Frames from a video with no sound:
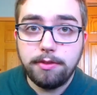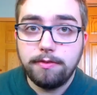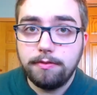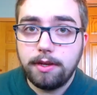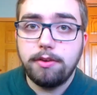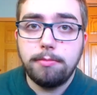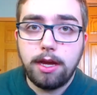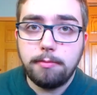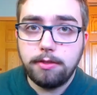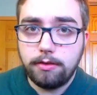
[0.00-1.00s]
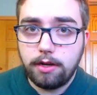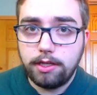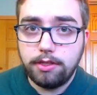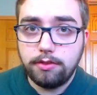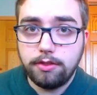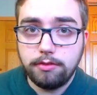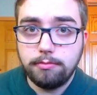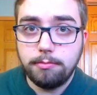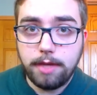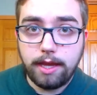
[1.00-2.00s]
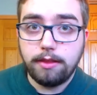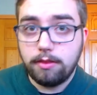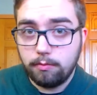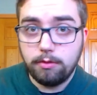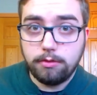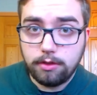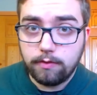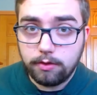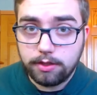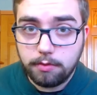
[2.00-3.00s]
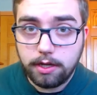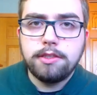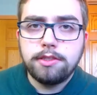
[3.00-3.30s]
it was very popular on YouTube and the world over as well,